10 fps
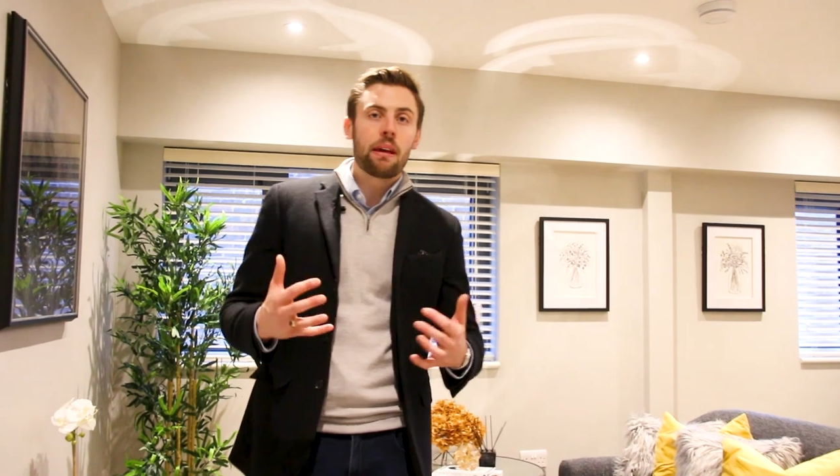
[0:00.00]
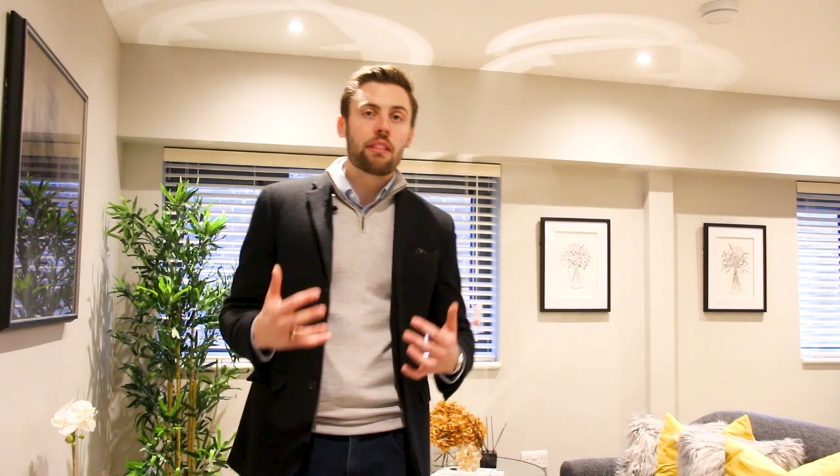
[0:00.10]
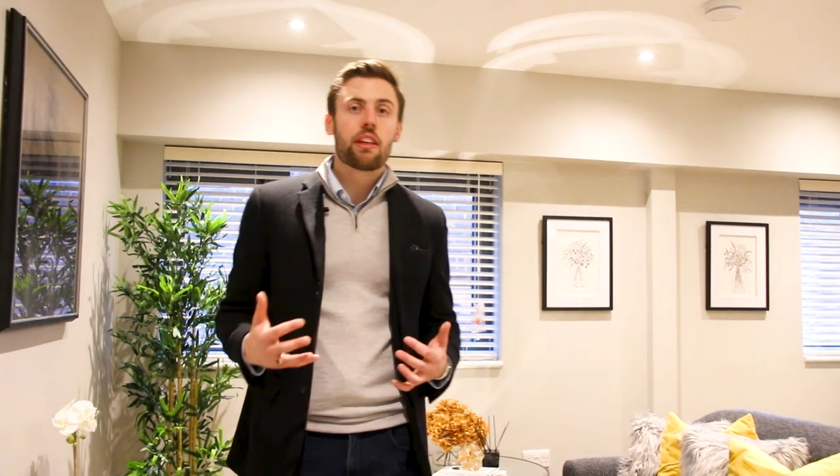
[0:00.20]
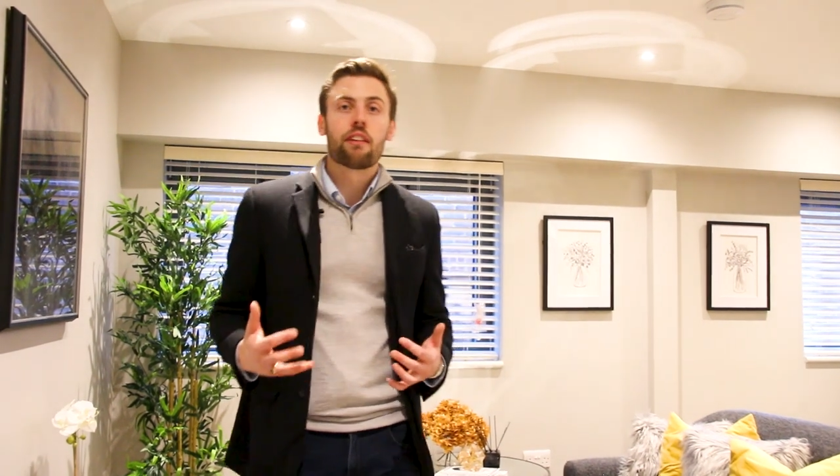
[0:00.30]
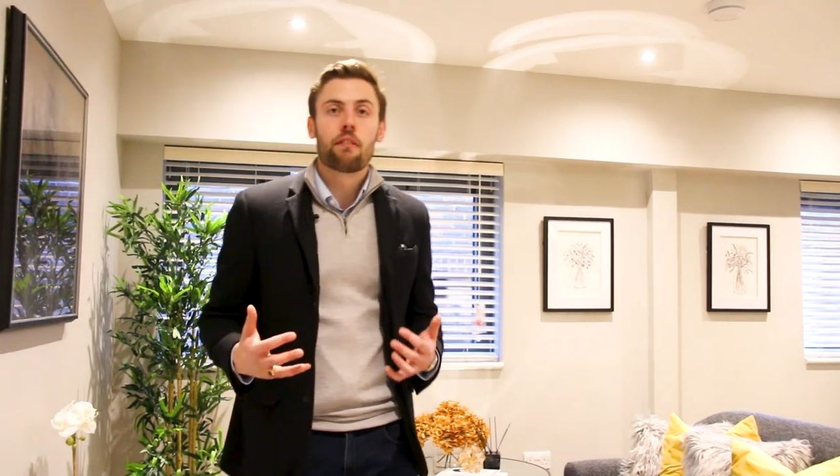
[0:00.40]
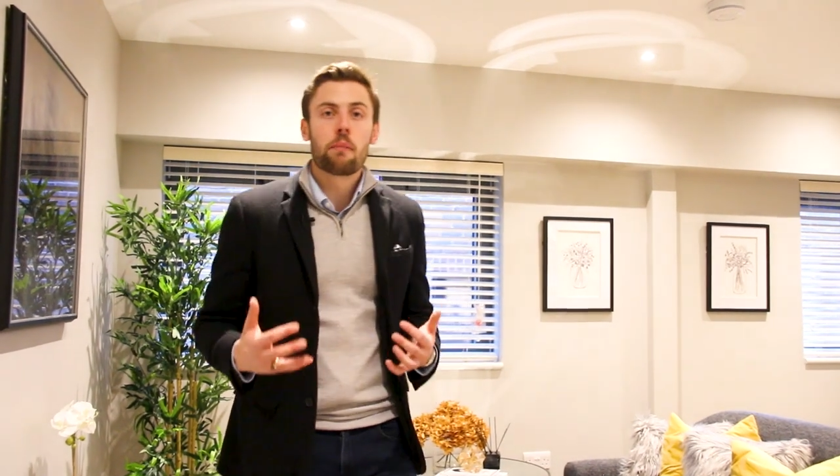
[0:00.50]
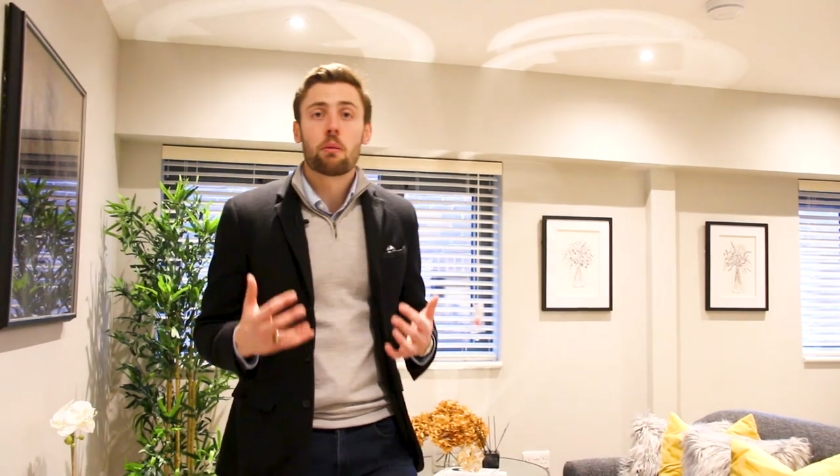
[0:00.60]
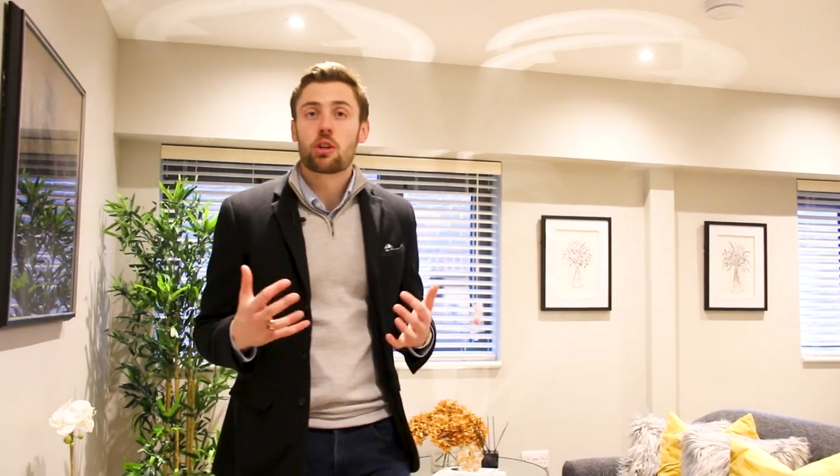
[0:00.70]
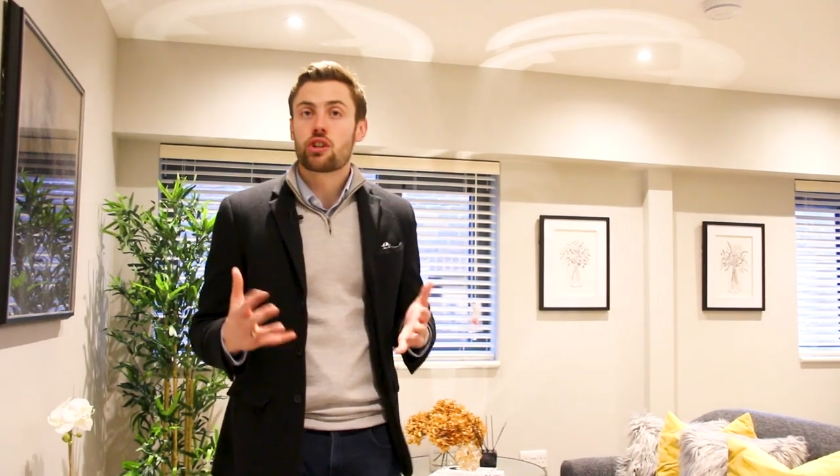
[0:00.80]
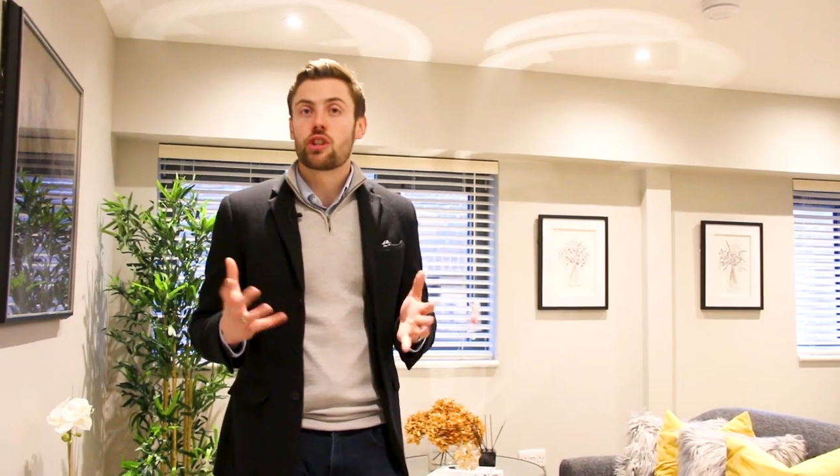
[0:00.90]
big thing for me
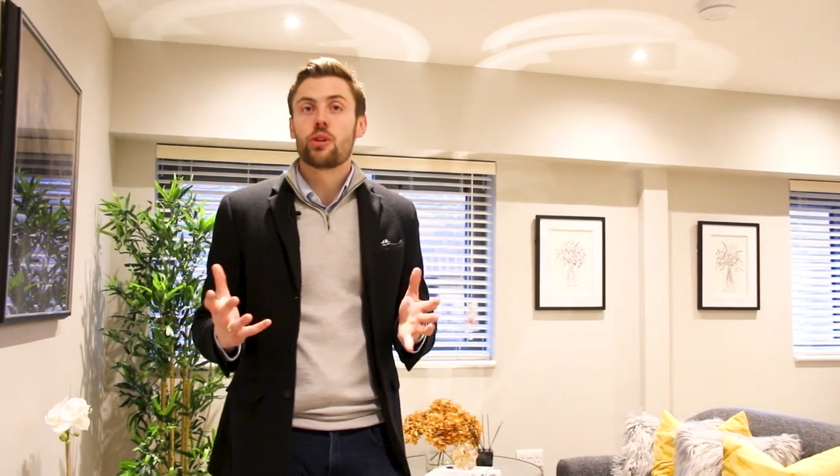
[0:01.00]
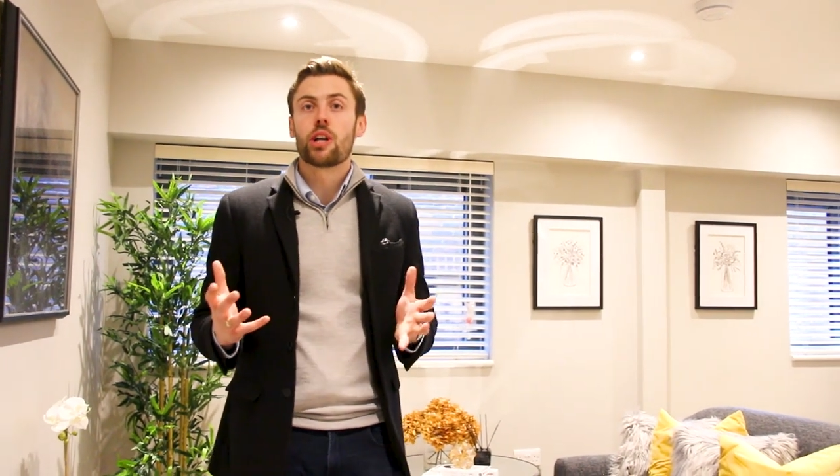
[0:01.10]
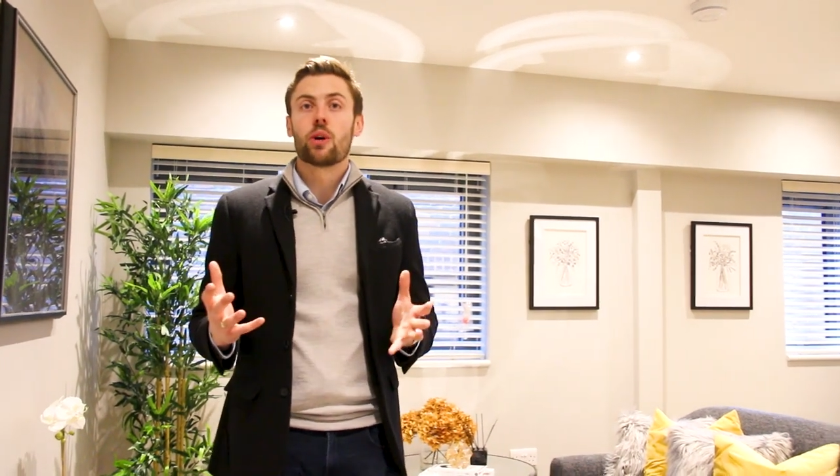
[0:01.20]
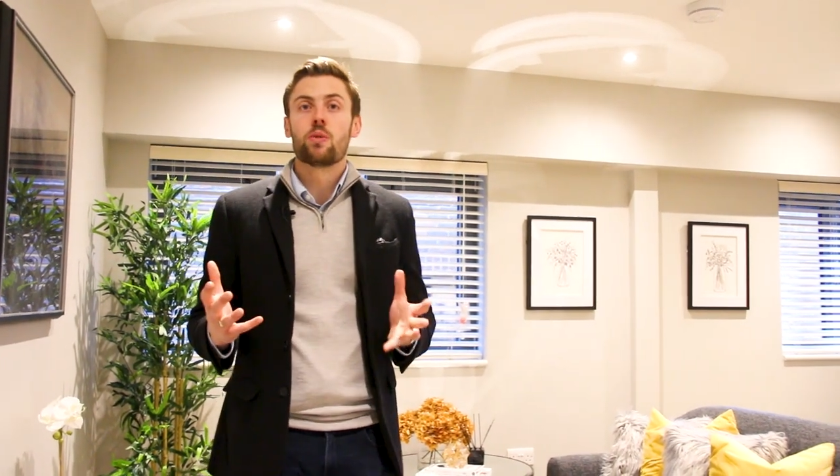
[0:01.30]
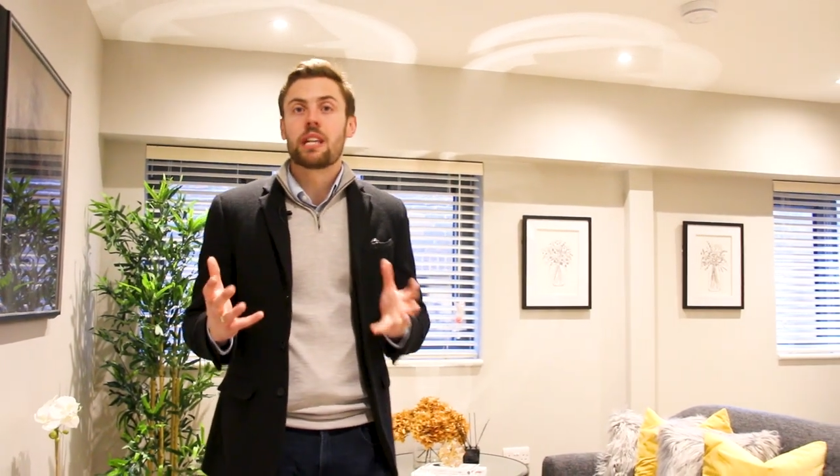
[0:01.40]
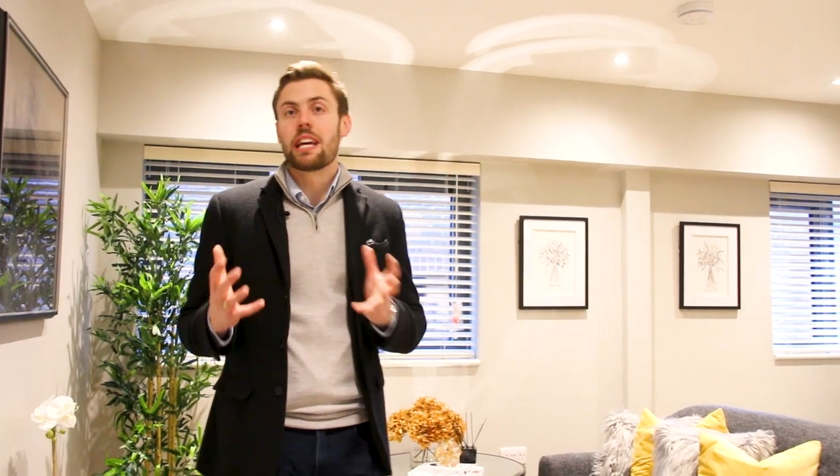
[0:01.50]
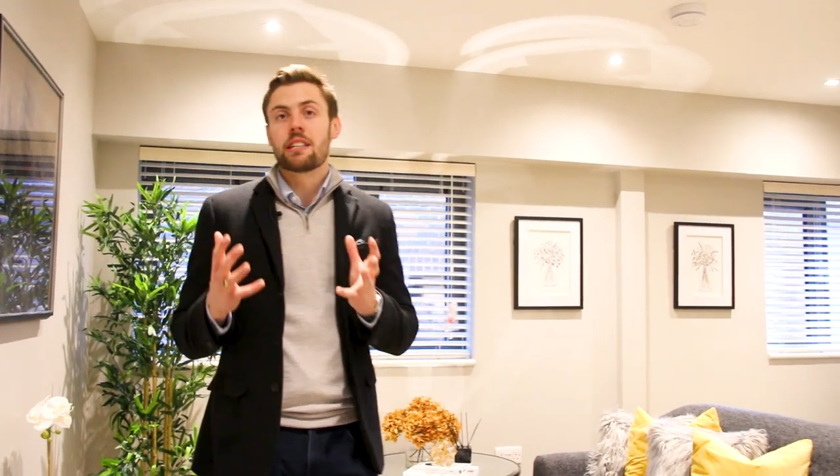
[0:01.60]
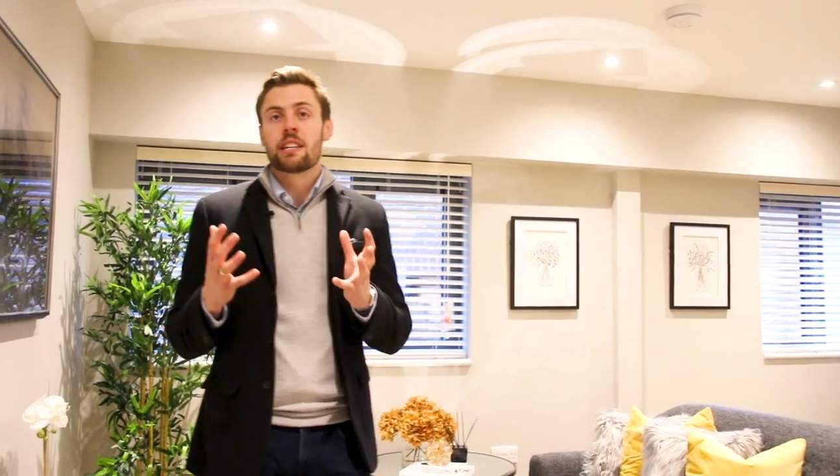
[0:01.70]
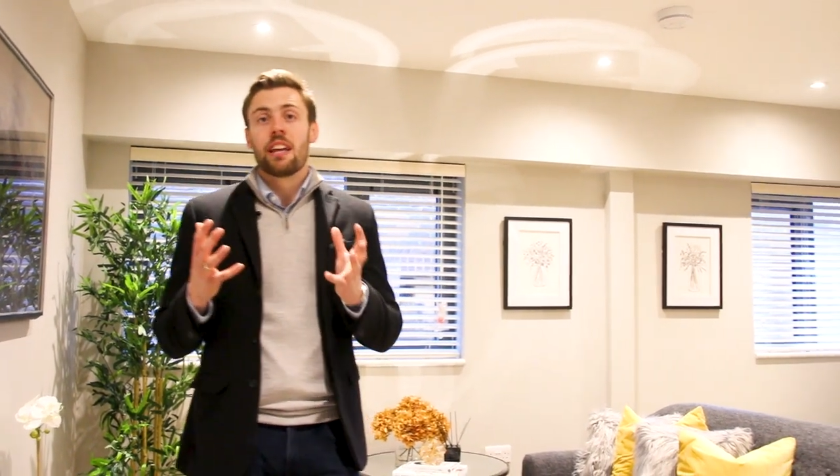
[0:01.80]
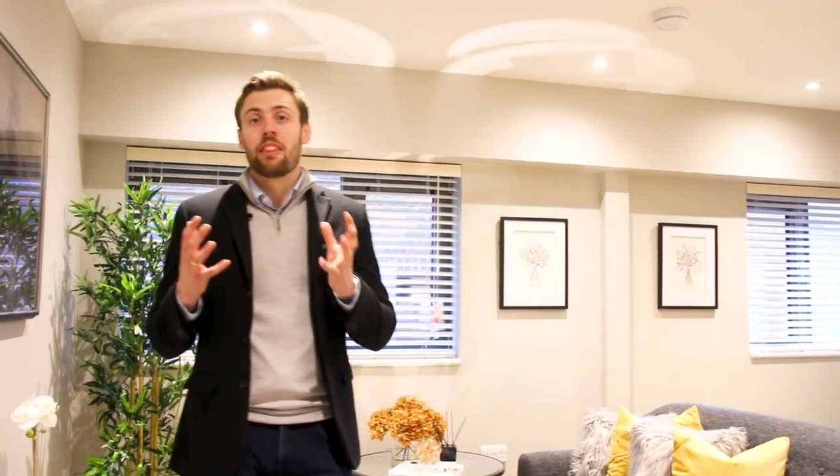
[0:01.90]
with studios
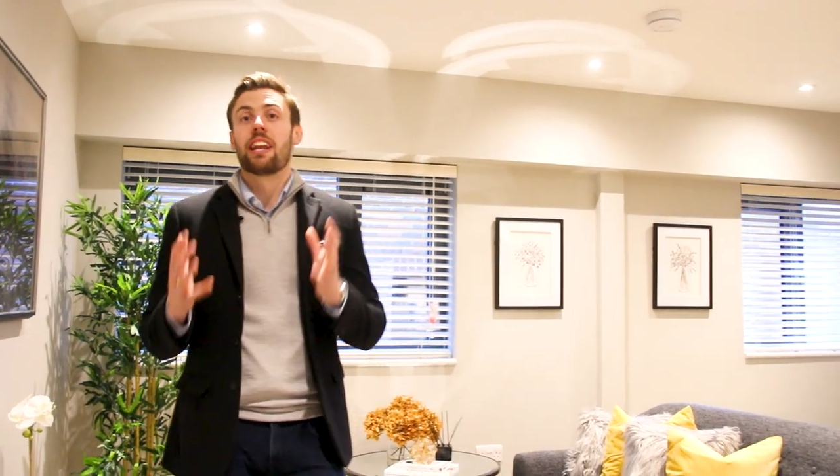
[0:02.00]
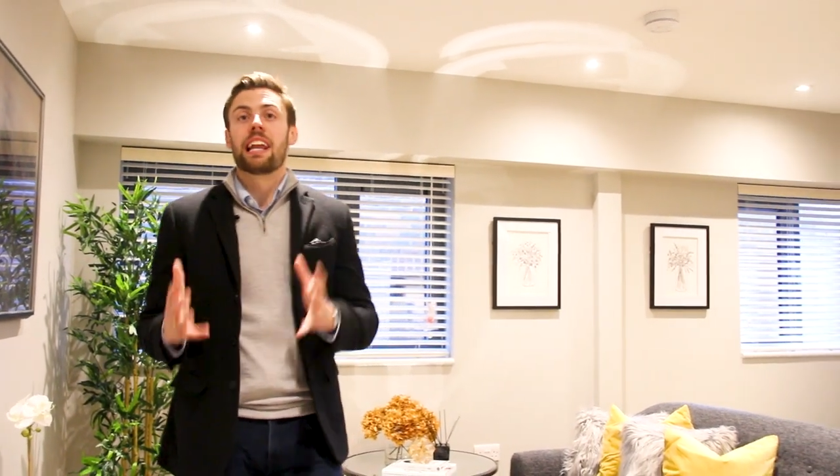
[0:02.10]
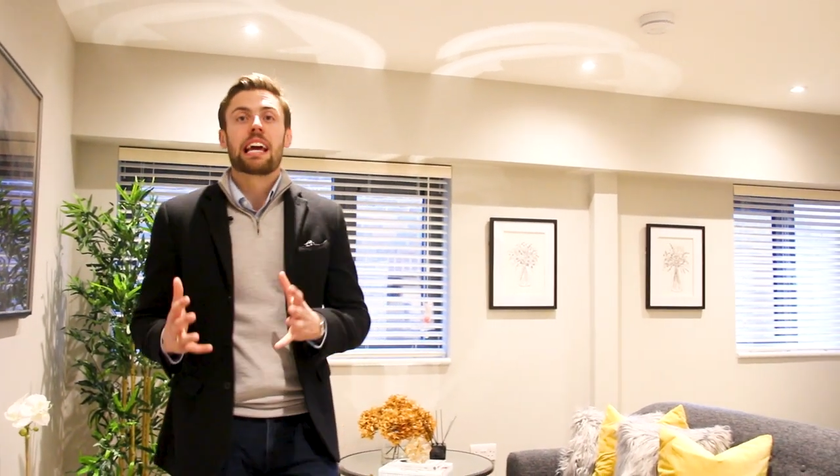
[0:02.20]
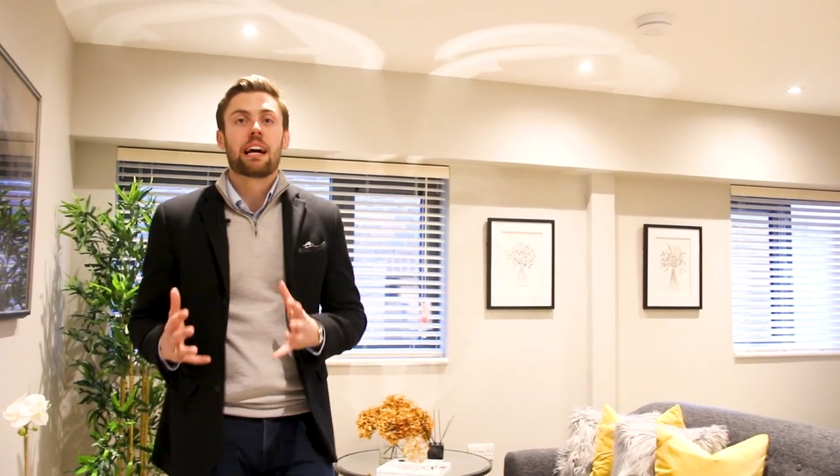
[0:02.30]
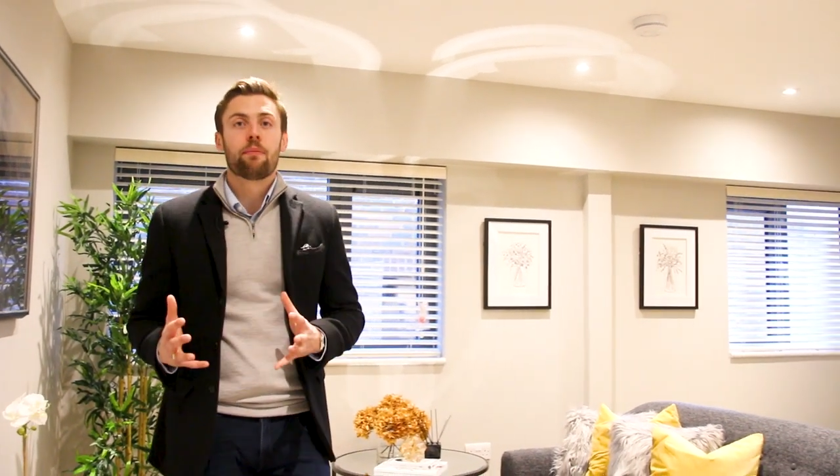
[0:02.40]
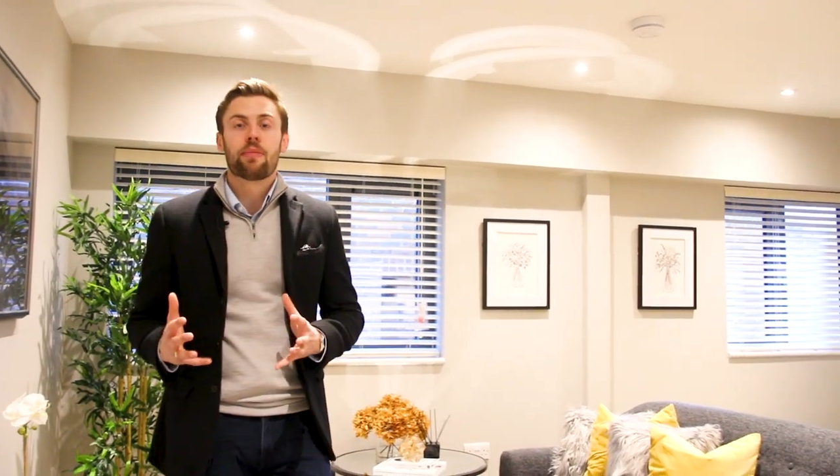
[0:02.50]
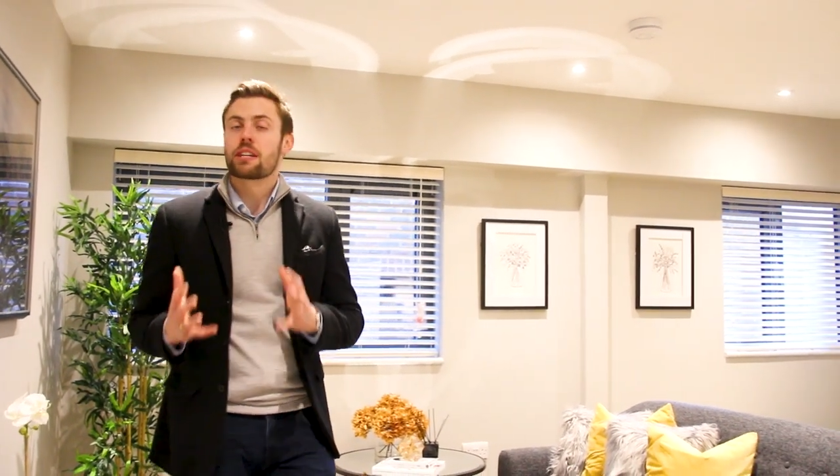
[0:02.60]
is the layout.